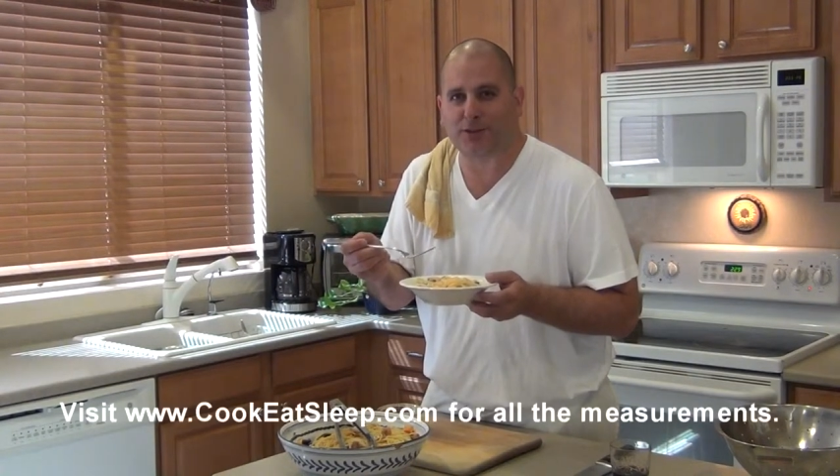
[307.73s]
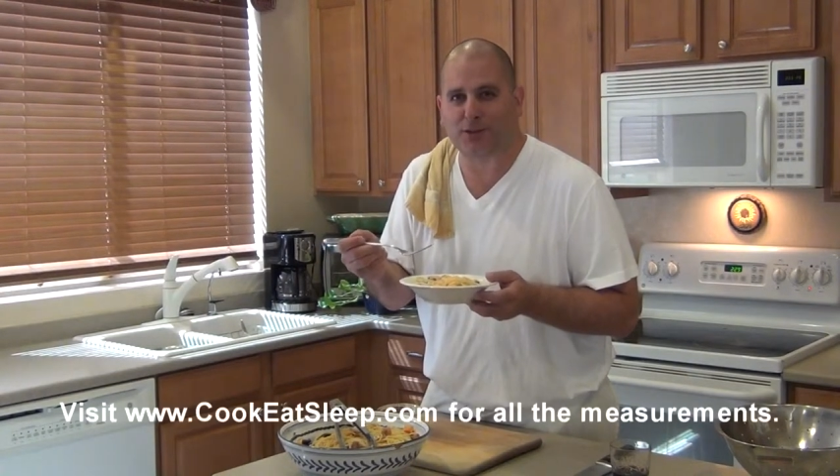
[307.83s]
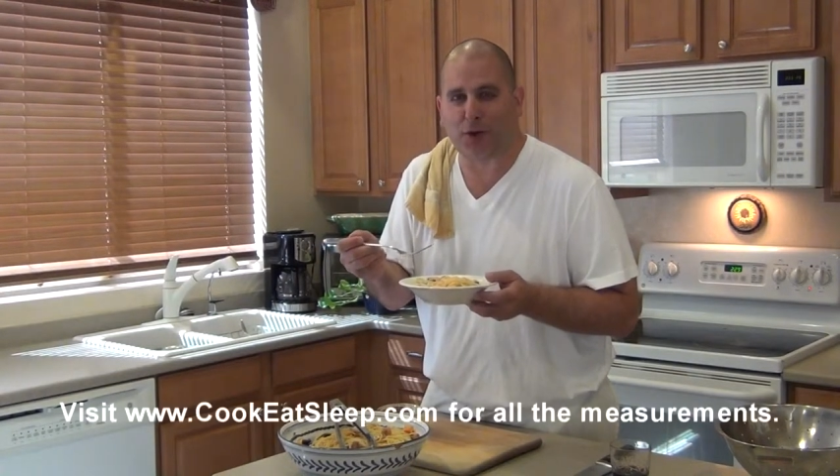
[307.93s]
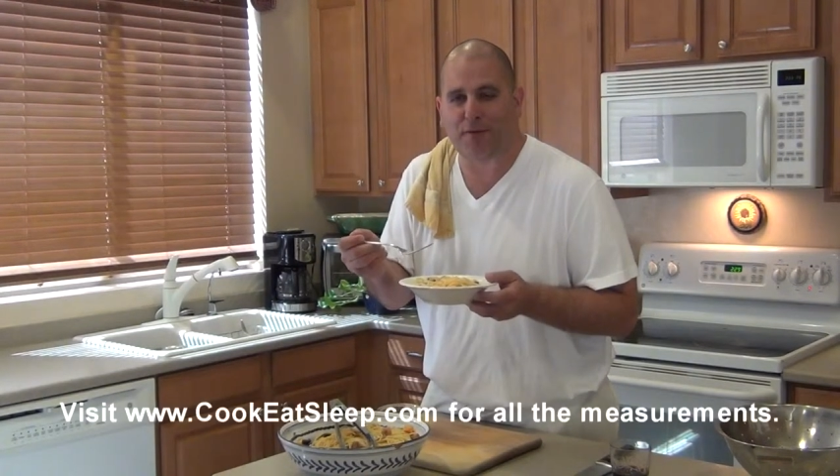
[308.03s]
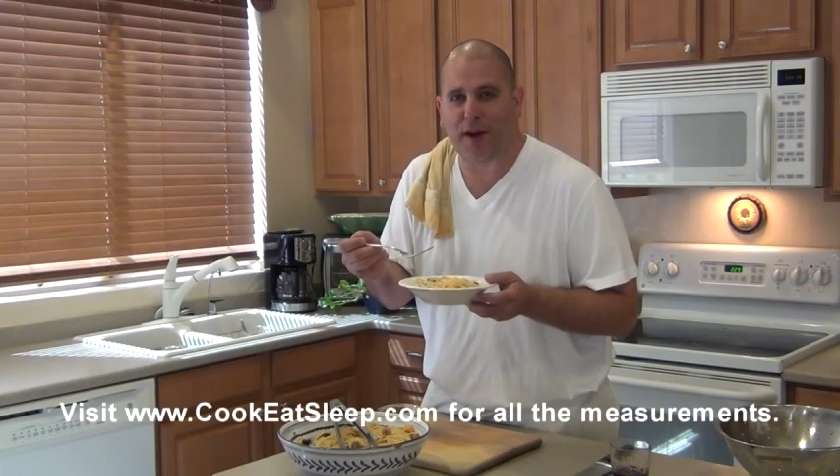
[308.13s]
are
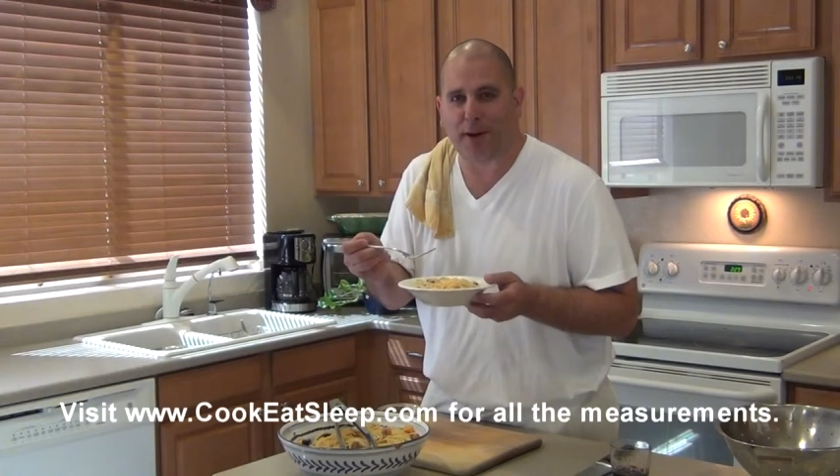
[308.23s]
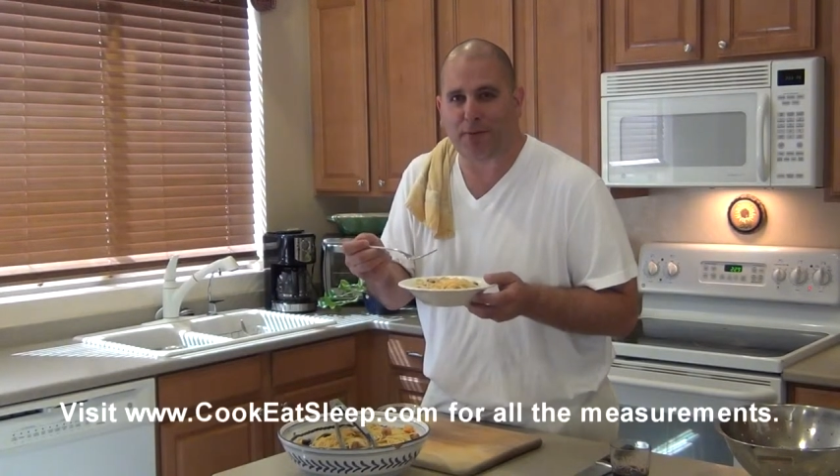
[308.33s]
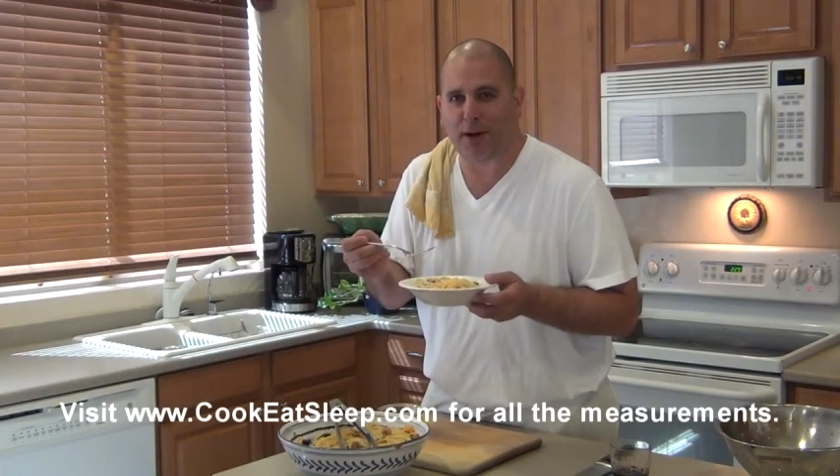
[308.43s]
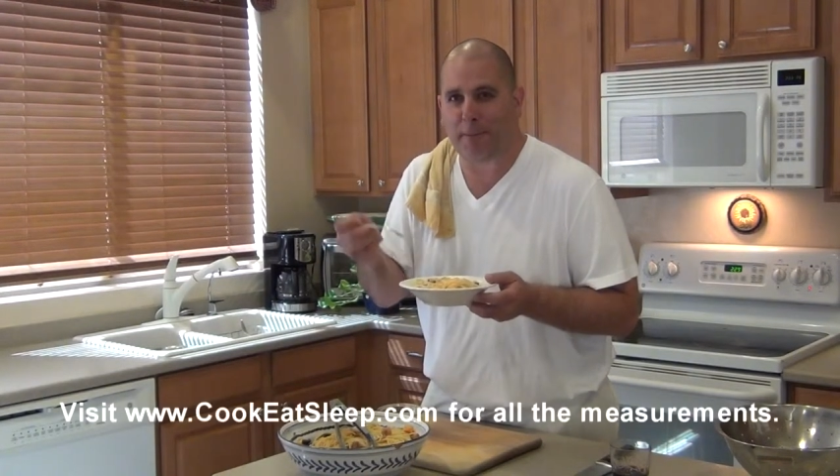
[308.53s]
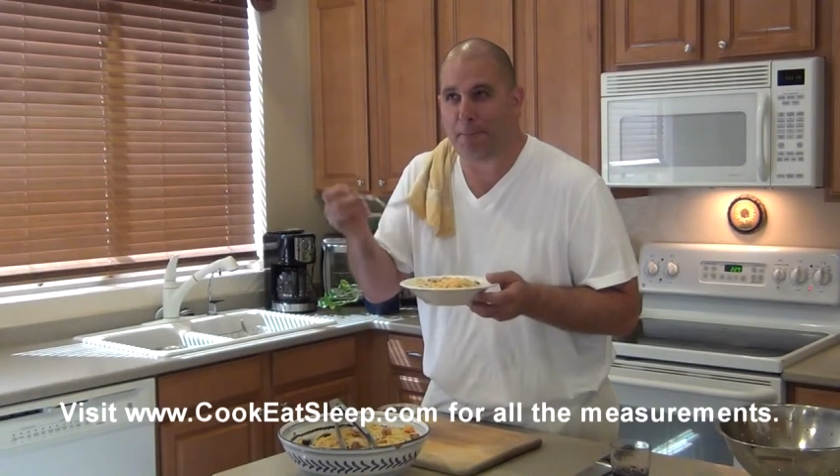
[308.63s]
so
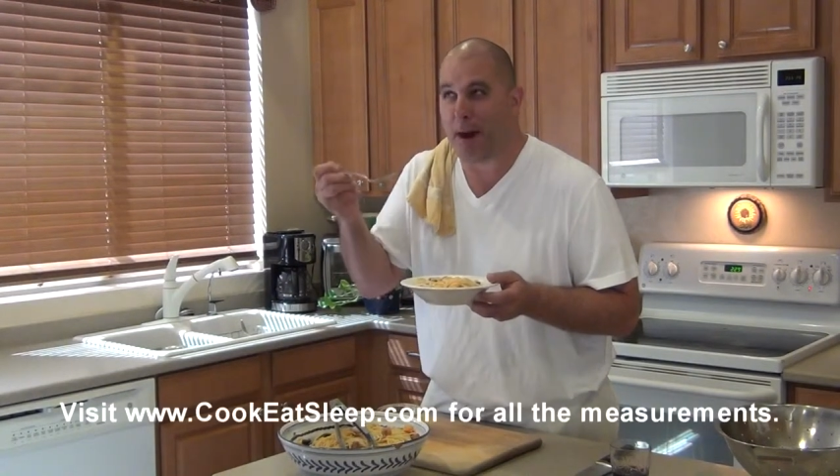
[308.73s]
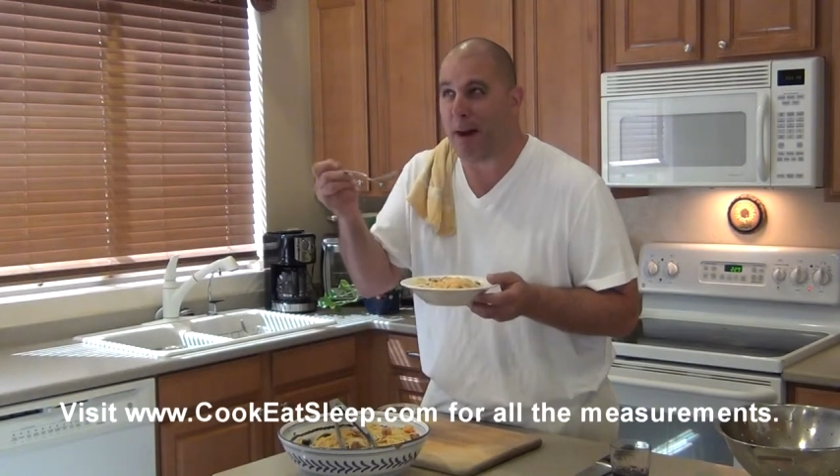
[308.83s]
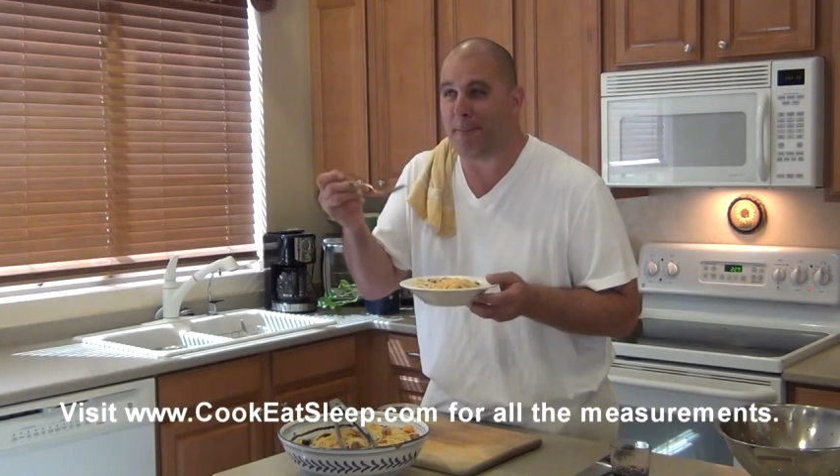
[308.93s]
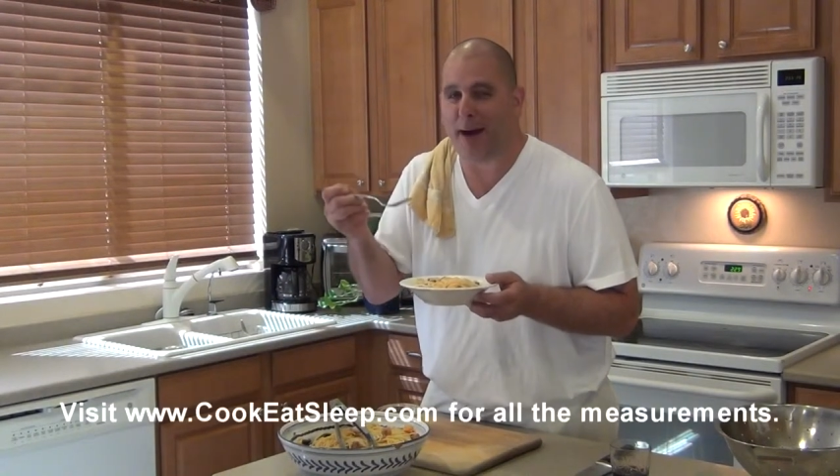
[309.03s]
vibrant and pop